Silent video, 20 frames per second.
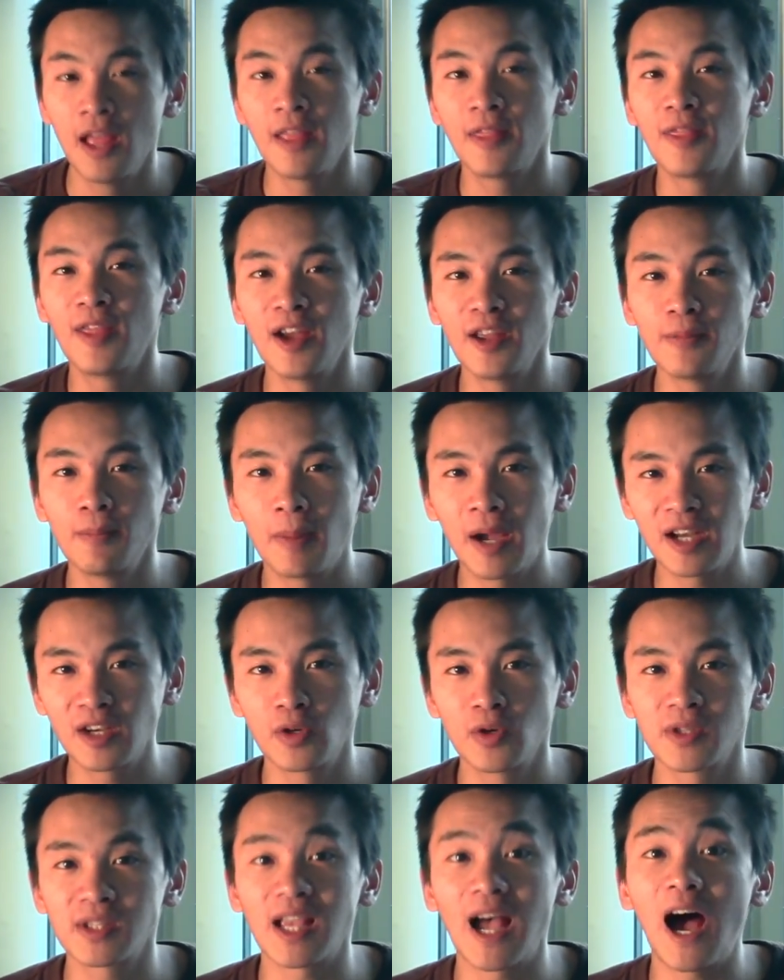than
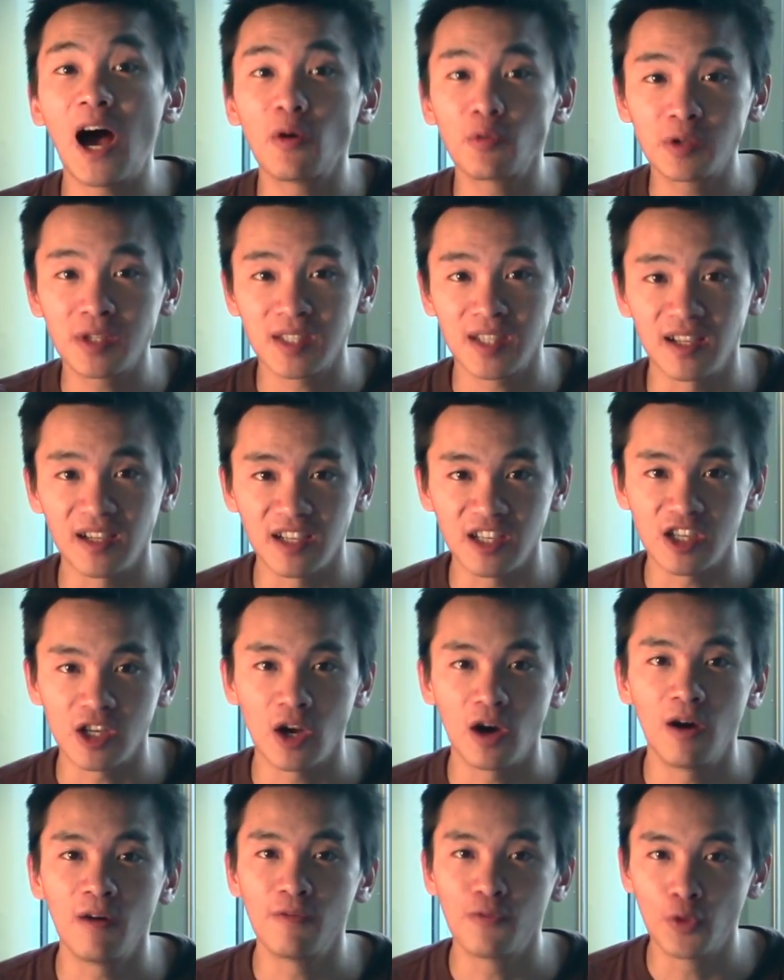miners outside
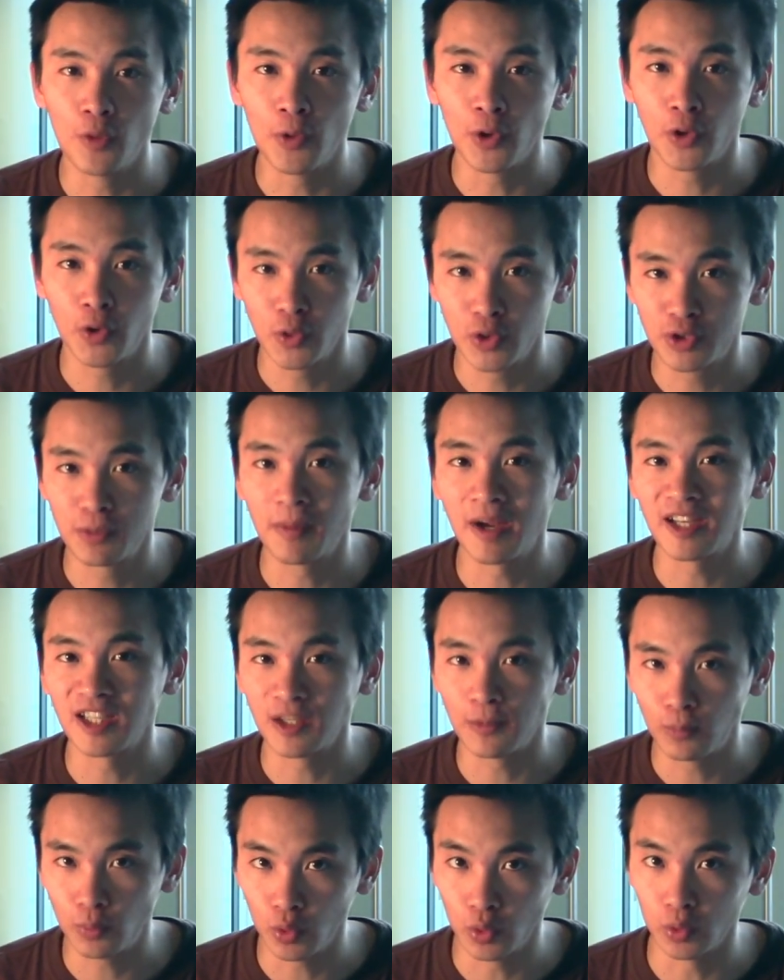of the huge mining
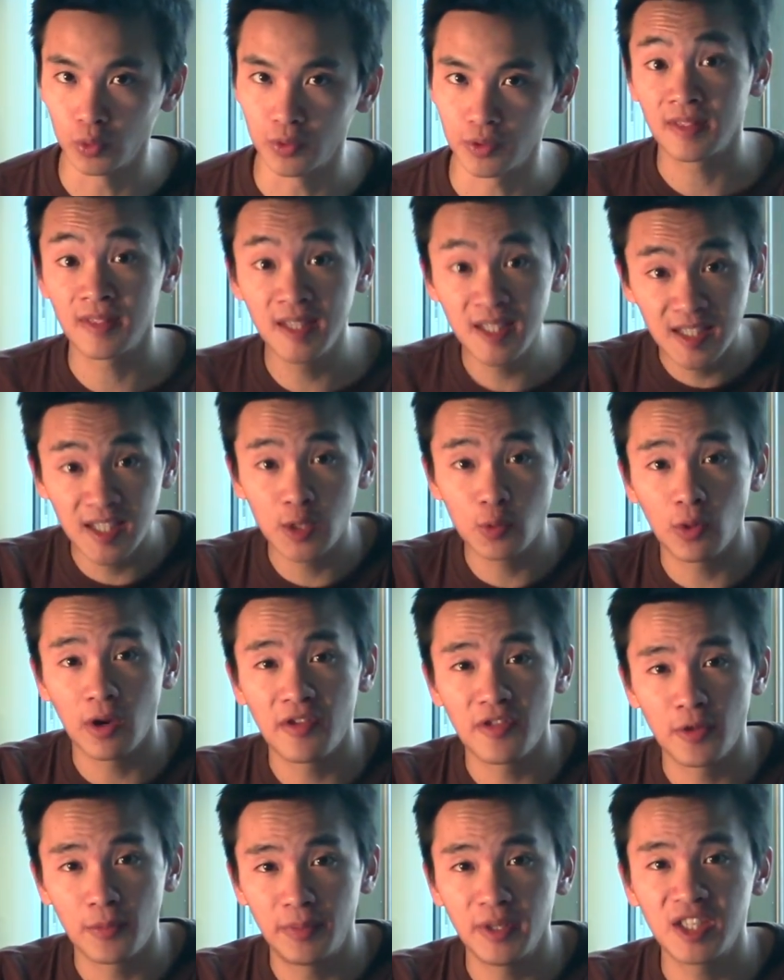pools. This is why
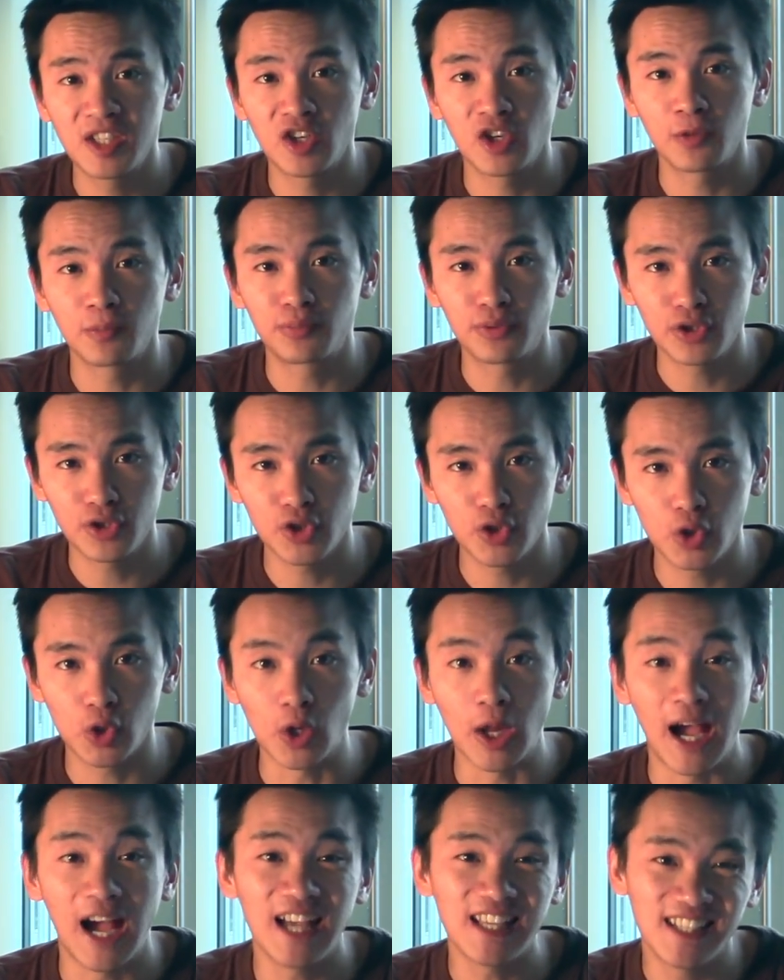the Bitcoin protocol
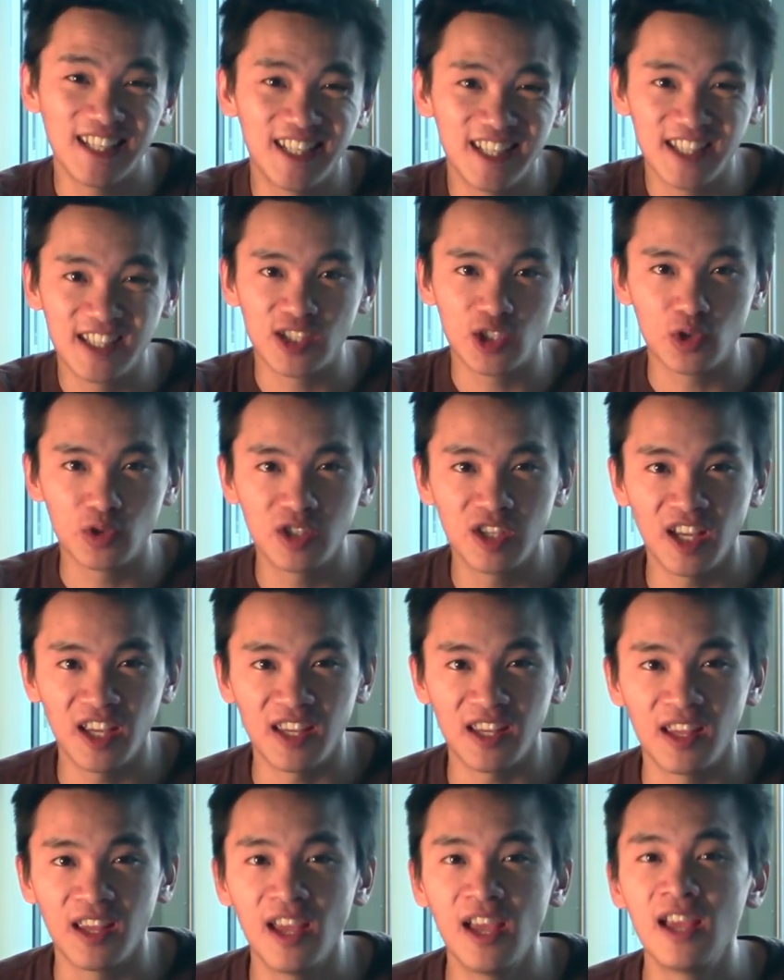as it is
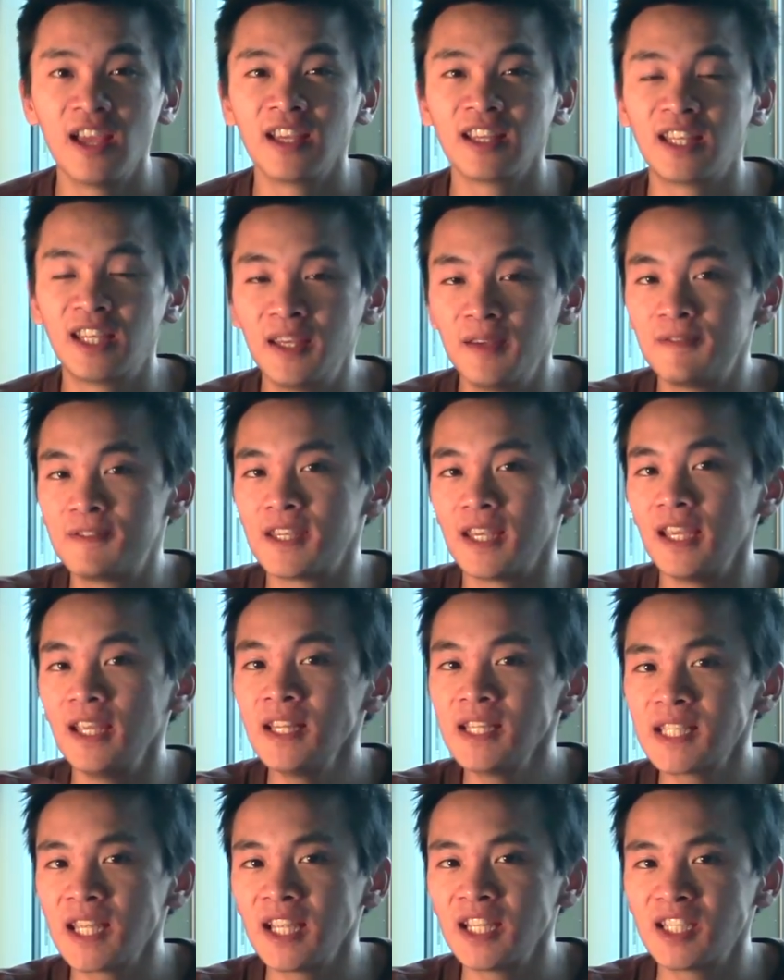today gives
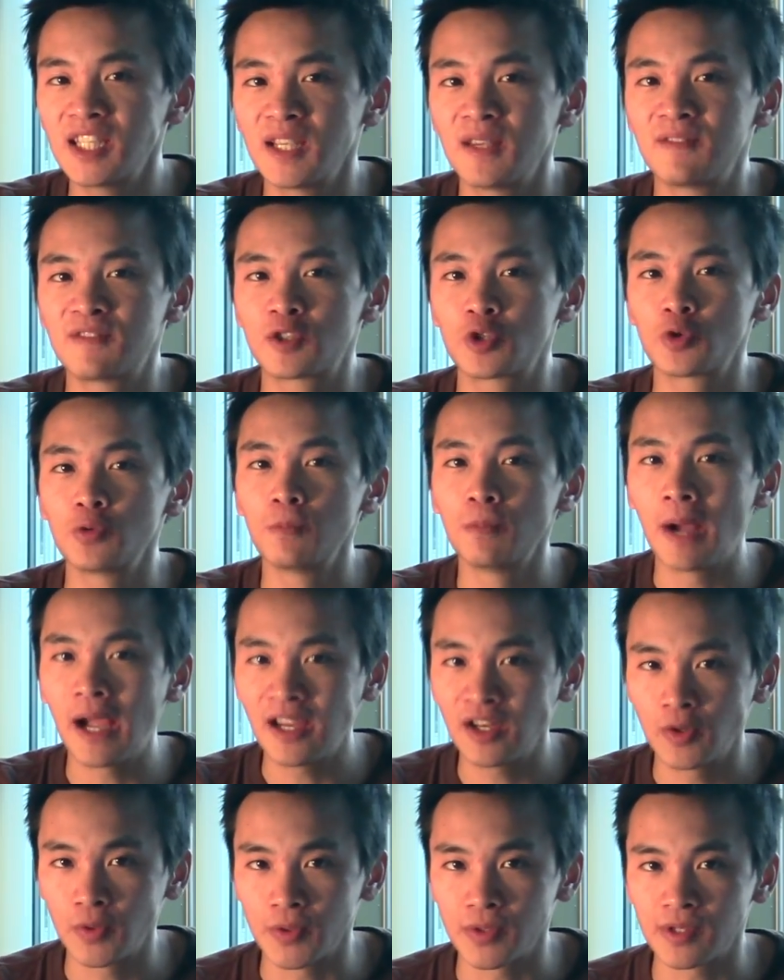incentives to
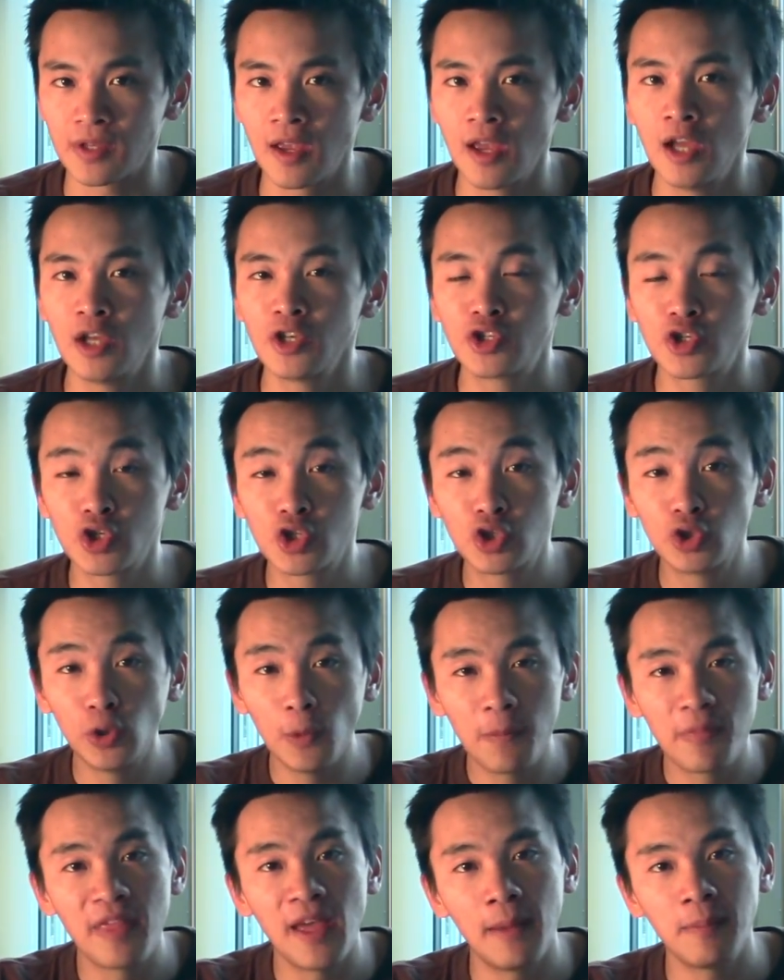miners to
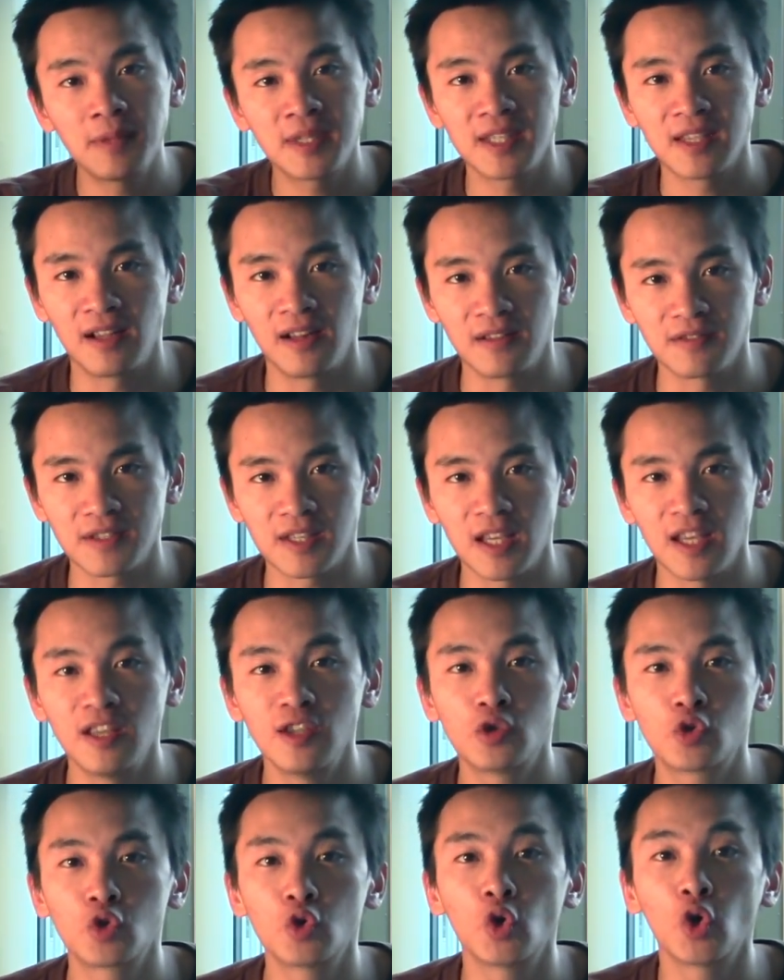group themselves
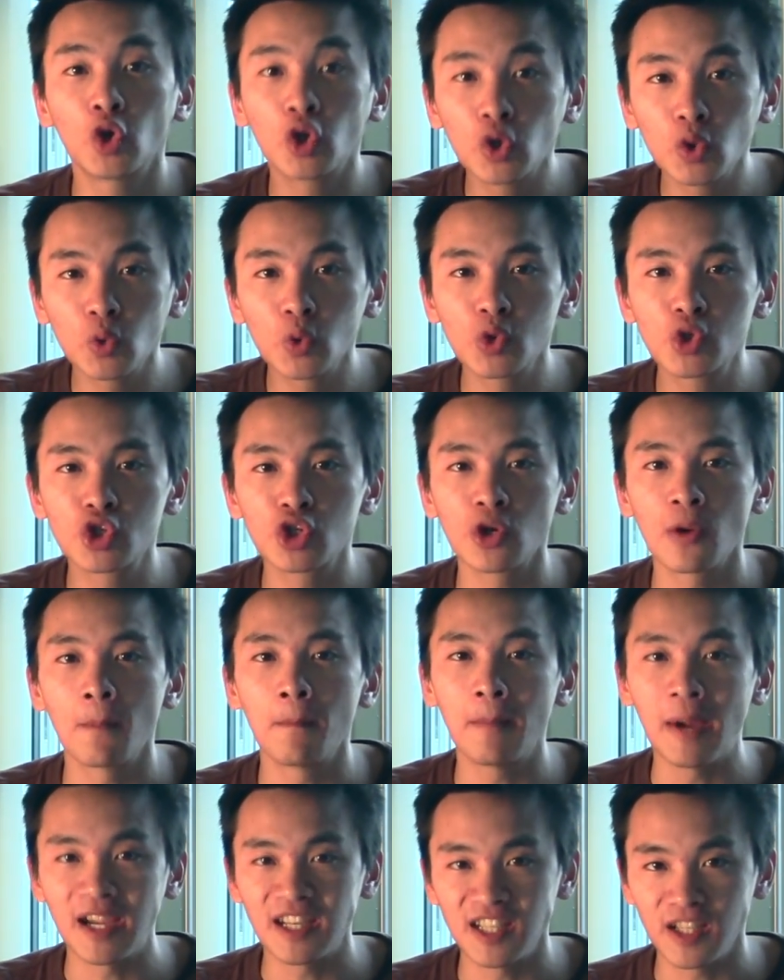into huge
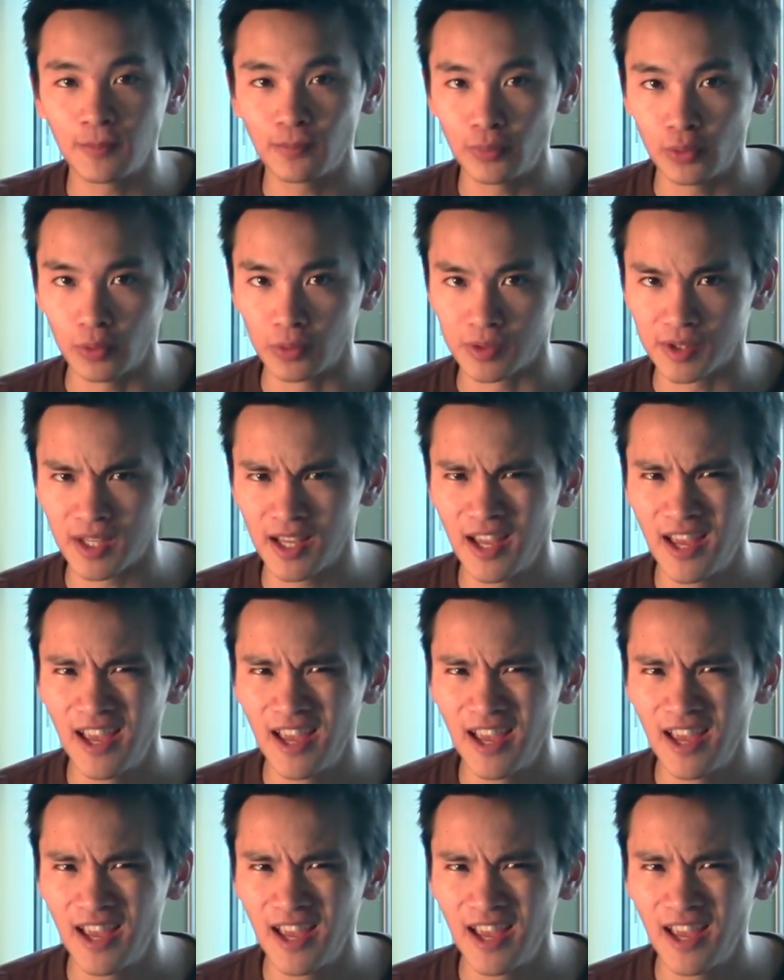mining pools.